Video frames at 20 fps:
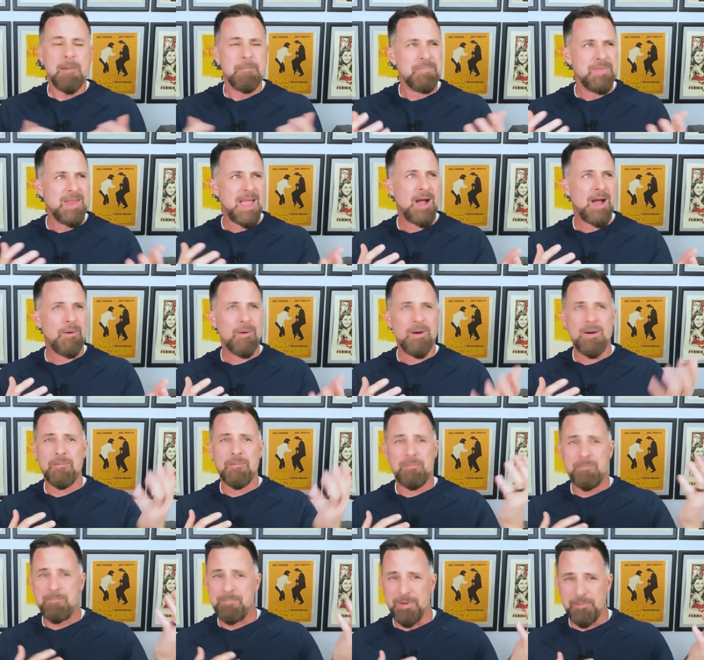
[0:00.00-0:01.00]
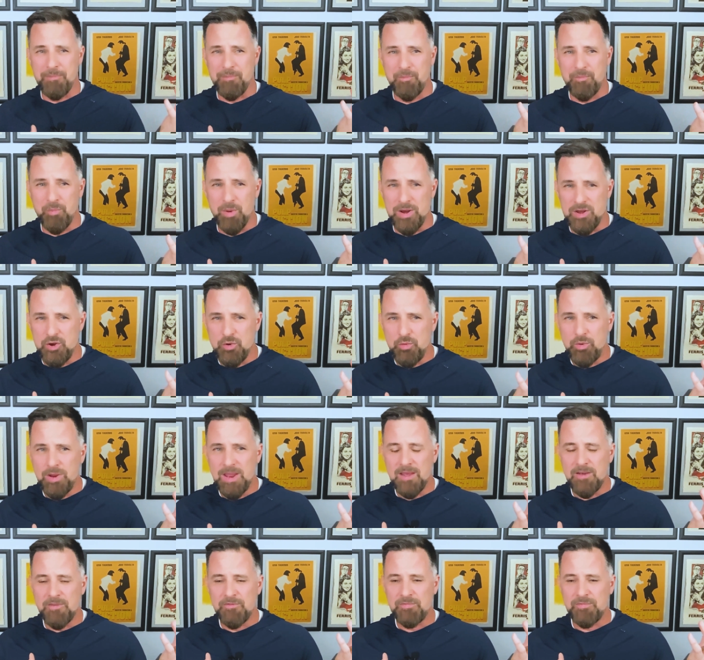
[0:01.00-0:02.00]
Now, but when you
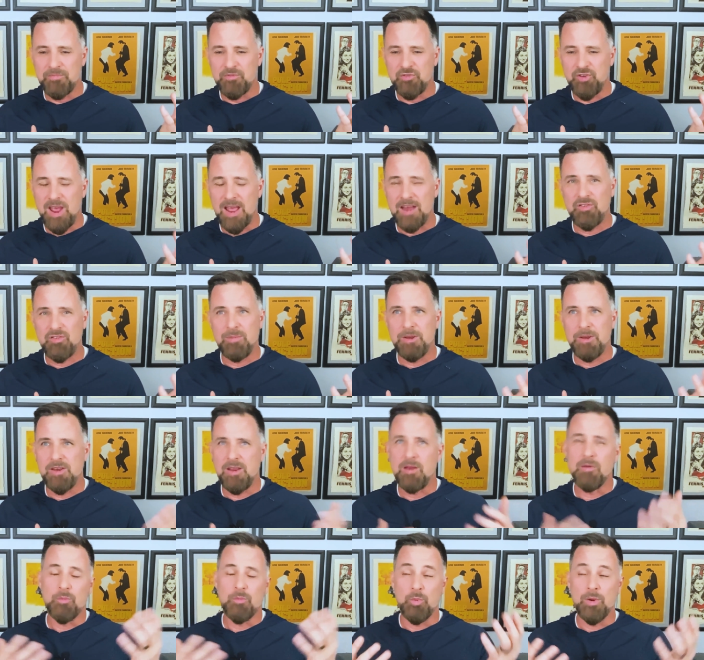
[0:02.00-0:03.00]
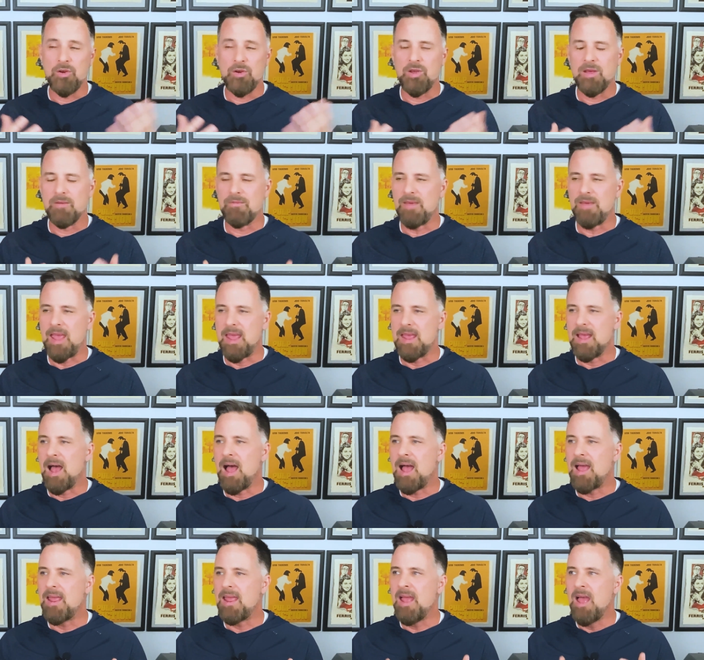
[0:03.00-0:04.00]
give ChatGPT or when you give A
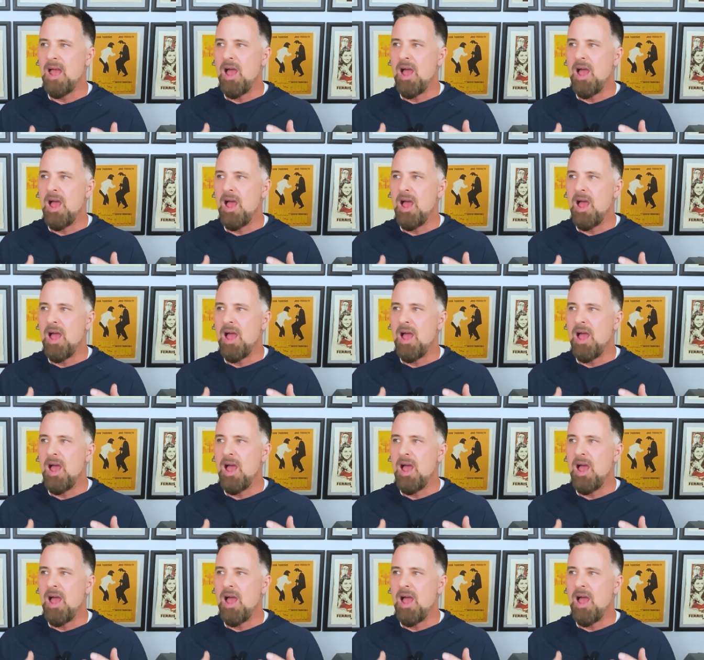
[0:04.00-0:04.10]
I,